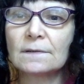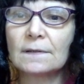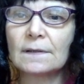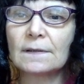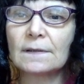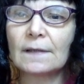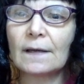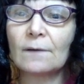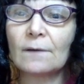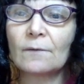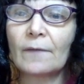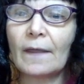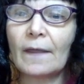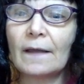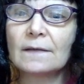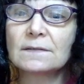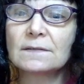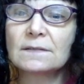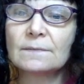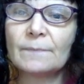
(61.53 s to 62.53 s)
allow
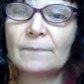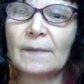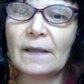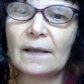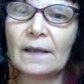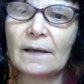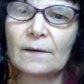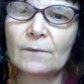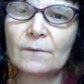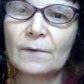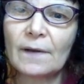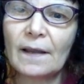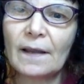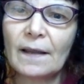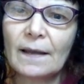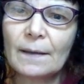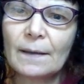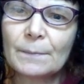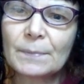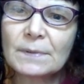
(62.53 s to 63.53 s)
that to be how it
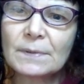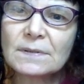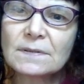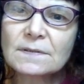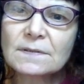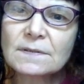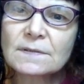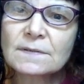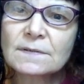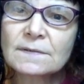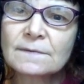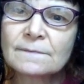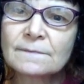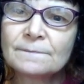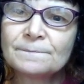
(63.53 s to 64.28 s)
happens.